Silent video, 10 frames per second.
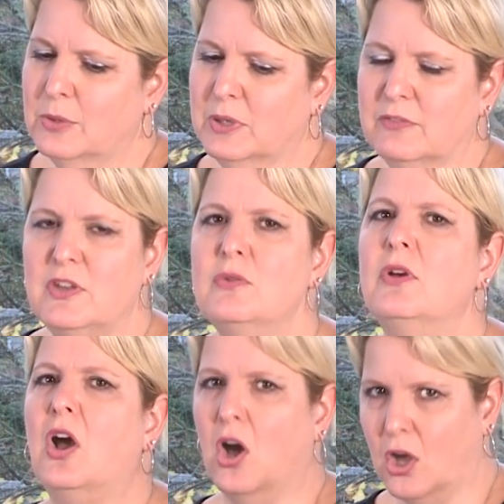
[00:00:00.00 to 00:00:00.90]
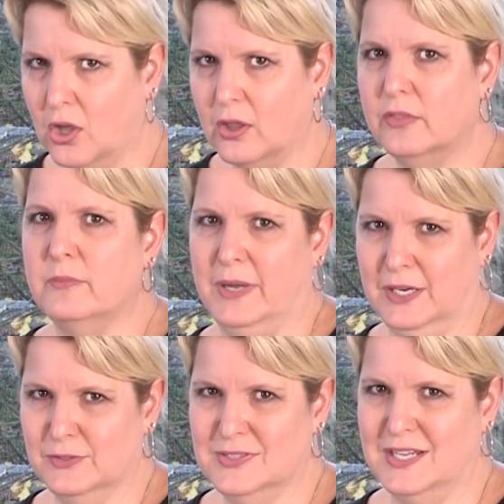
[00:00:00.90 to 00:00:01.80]
But if you call the
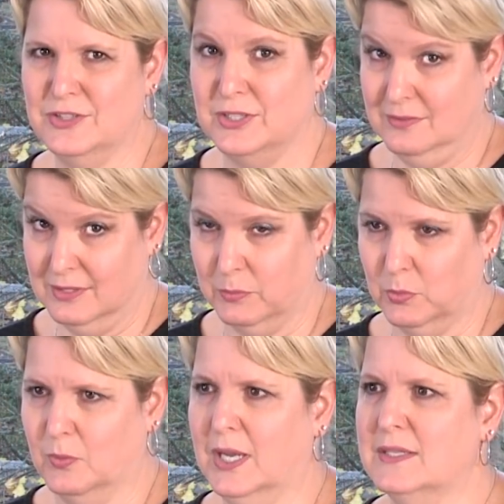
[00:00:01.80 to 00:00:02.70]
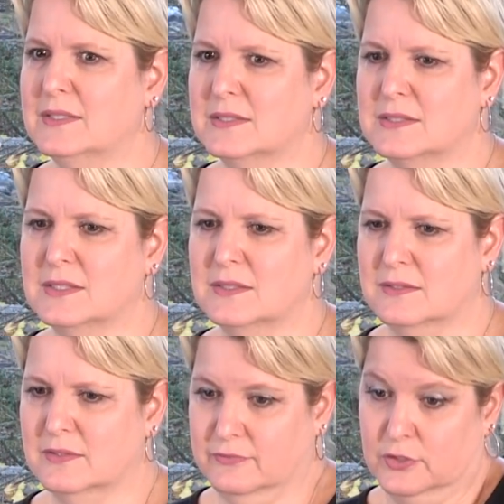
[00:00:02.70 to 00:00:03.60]
buyer's agent, number one, to
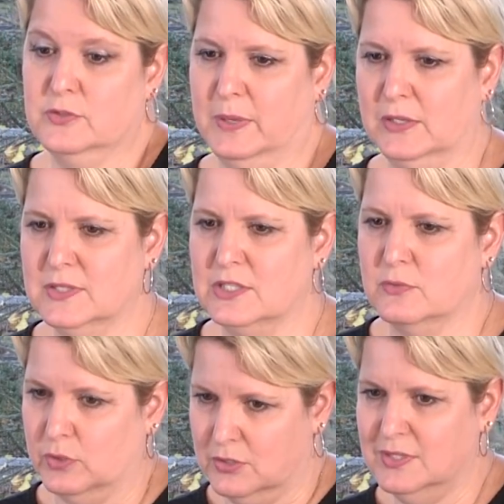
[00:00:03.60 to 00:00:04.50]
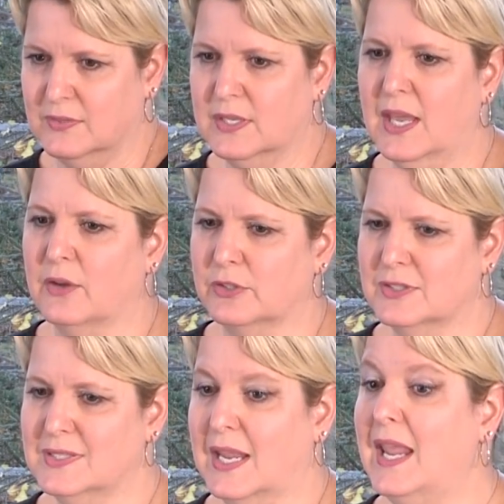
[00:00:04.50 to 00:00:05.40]
the first buyer's agent where you sent the counter
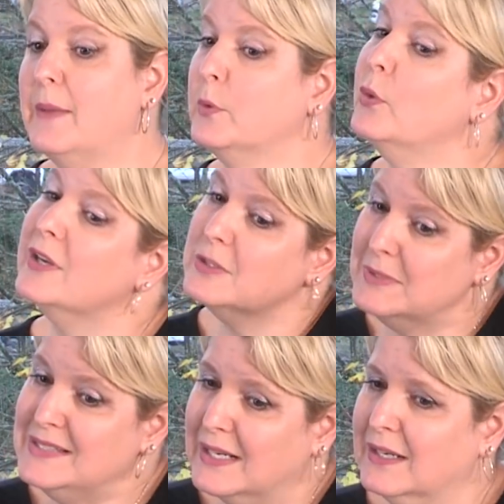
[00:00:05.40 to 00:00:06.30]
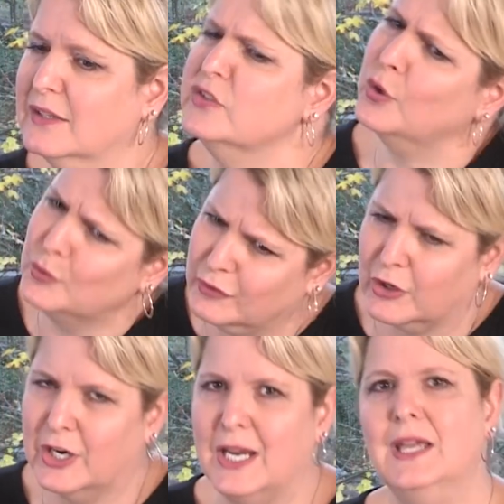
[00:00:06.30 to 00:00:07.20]
to say, hey, I'm going to be sending, so
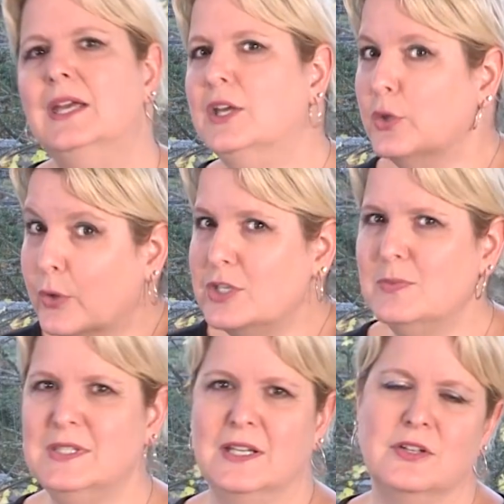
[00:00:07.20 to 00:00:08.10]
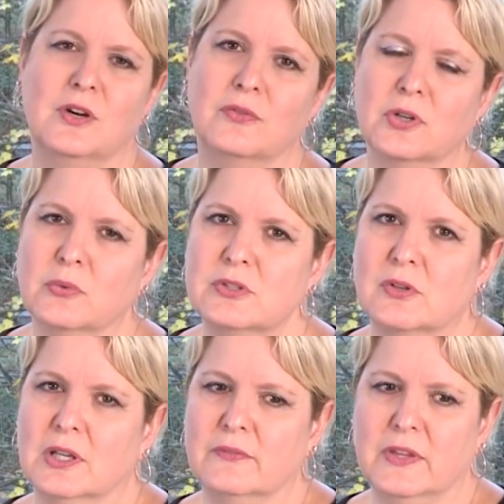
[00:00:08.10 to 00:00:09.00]
sorry, going to be sending over a
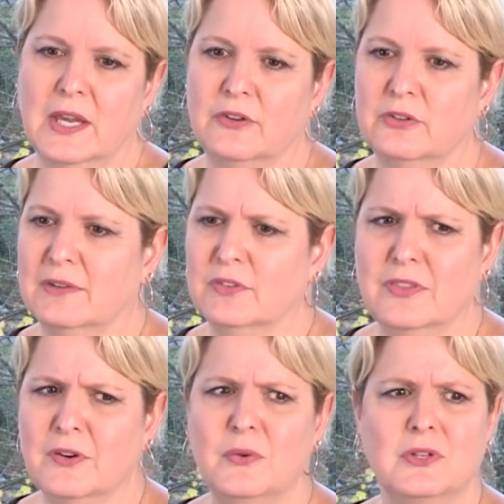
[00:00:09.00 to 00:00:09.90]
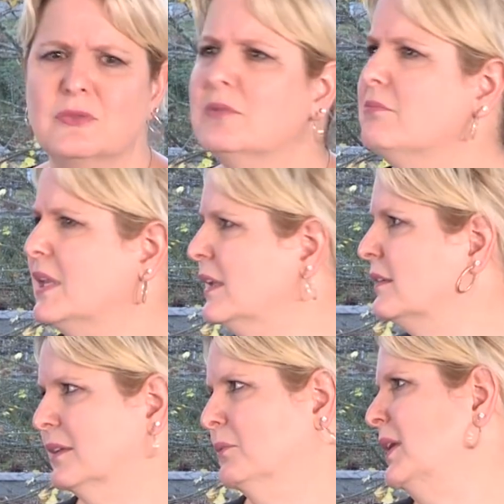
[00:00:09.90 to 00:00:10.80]
withdrawal of the counteroffer, they're going to
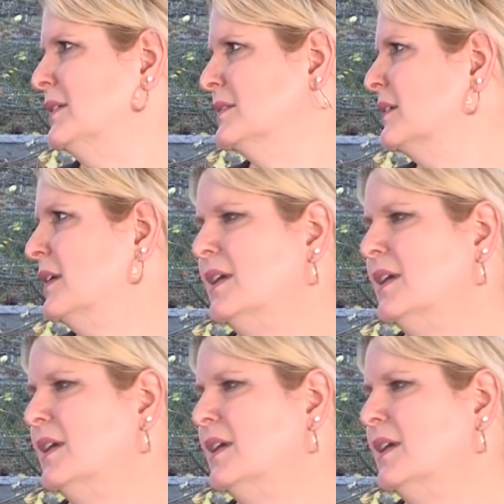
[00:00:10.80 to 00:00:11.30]
immediately race